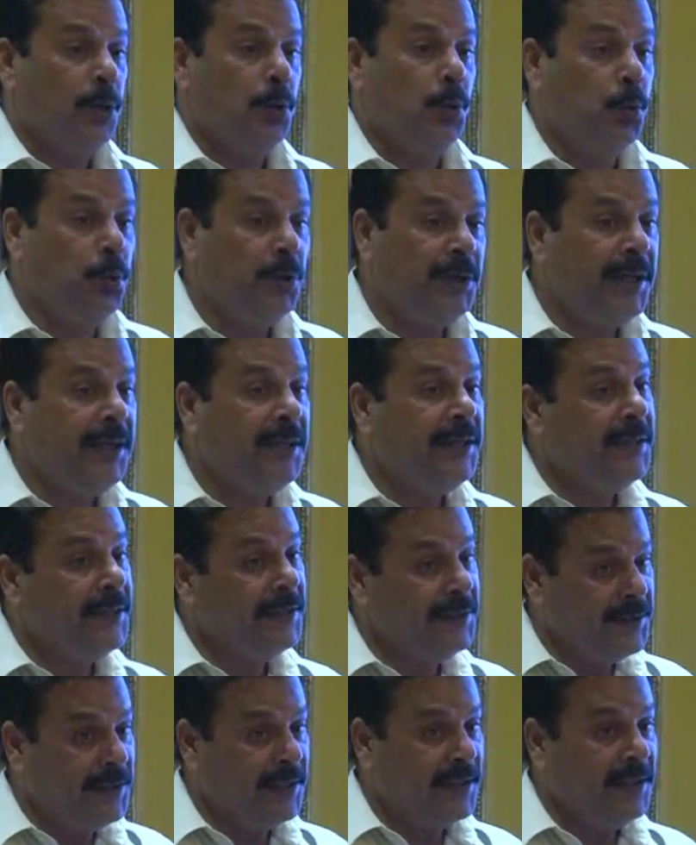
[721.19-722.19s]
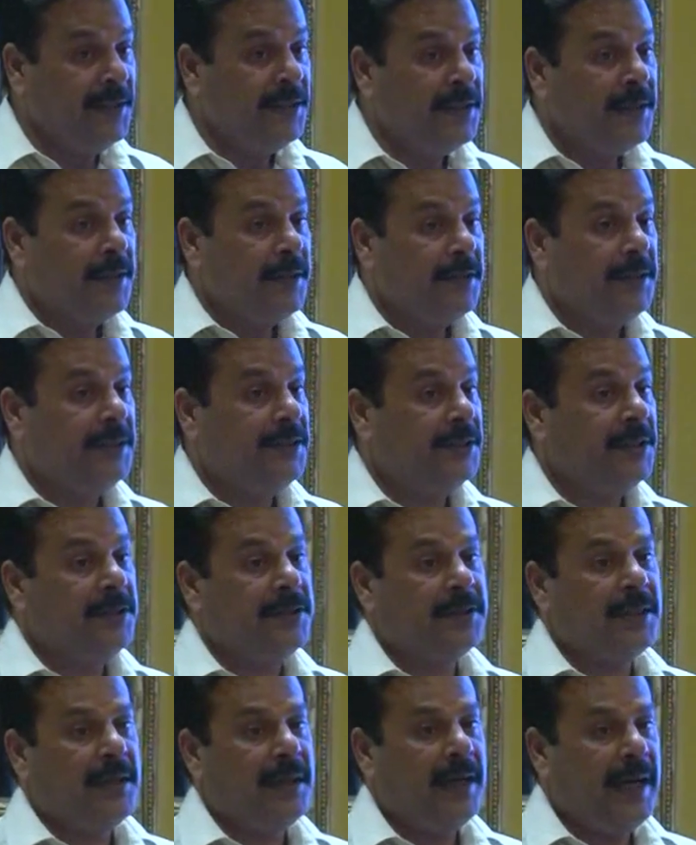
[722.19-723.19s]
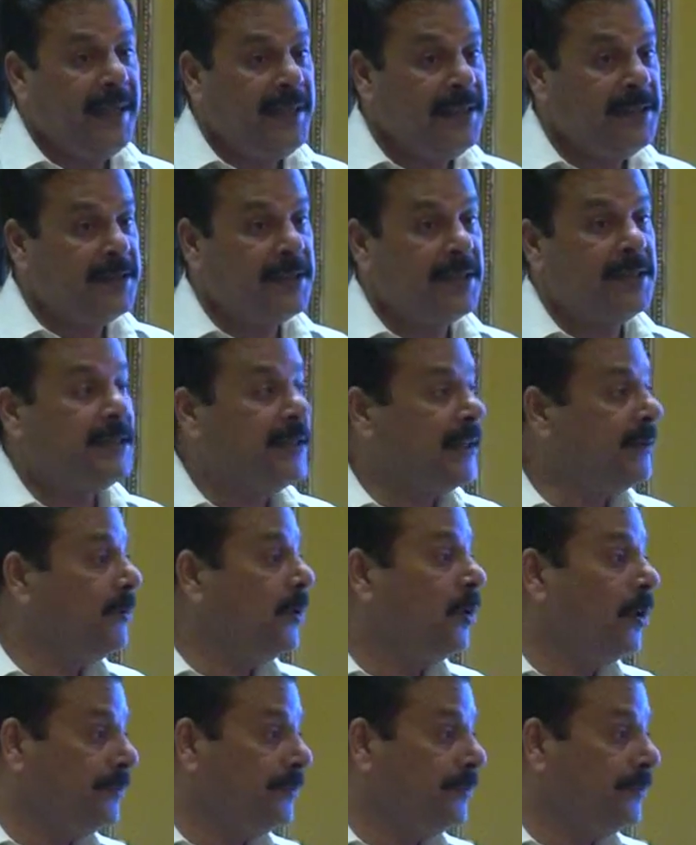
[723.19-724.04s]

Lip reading: rooted in the decentralized system